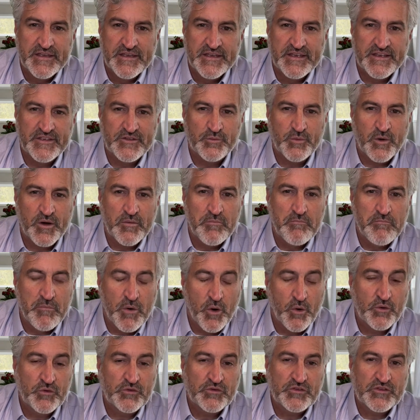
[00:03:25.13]
is where
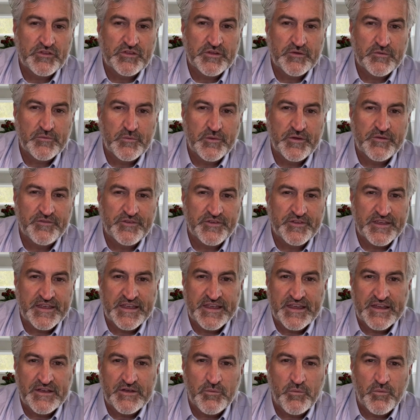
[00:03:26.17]
most we've
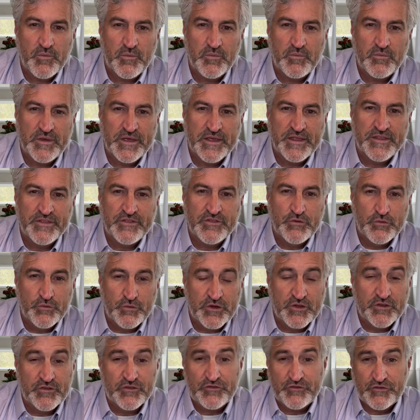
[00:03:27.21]
seen in new
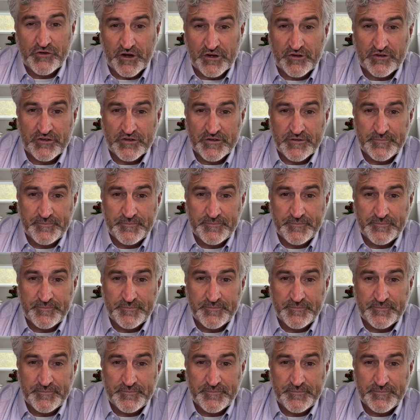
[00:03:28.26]
construction.